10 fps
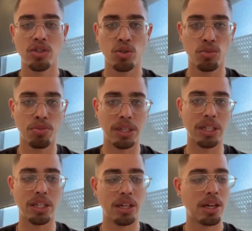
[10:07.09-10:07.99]
to
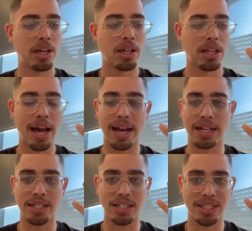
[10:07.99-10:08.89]
be
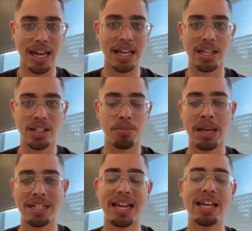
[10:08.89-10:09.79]
like
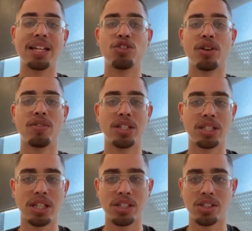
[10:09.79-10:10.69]
make data driven
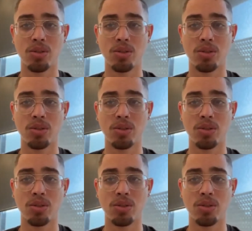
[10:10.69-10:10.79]
decisions.